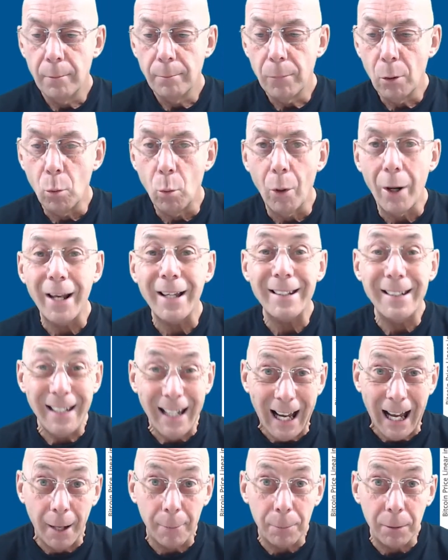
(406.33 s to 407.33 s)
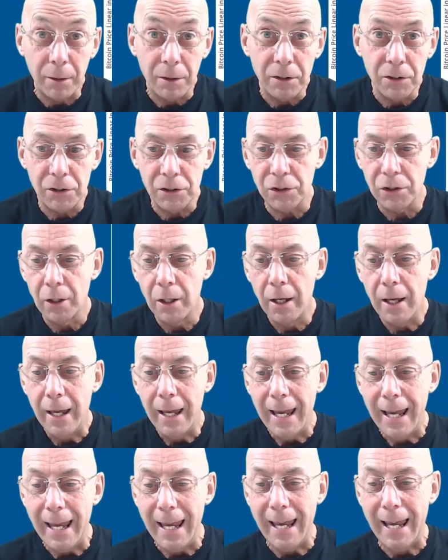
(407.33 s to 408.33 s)
But what actually happens?
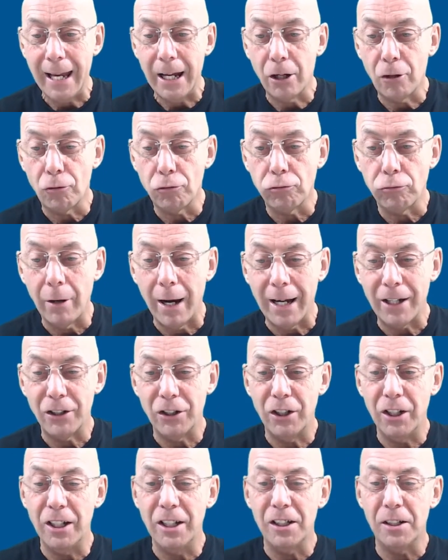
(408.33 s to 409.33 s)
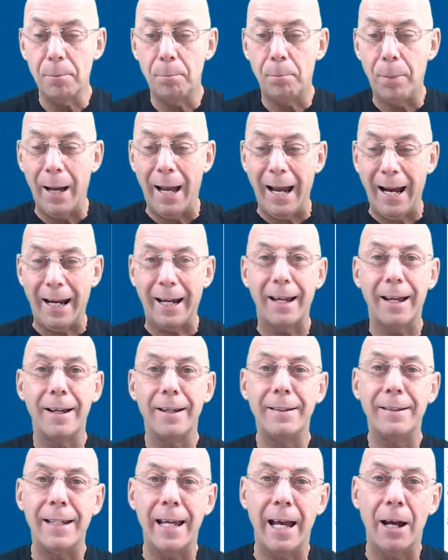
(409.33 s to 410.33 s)
It crashes back
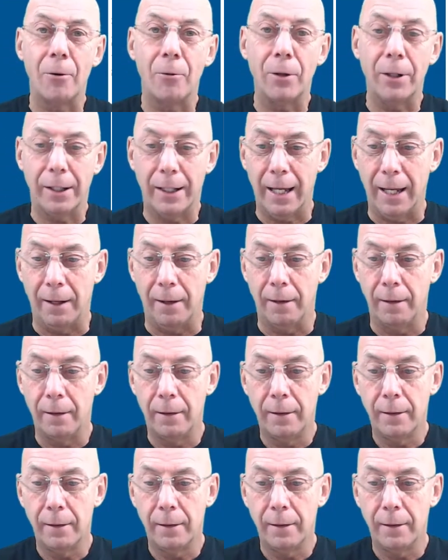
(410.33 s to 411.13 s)
down again.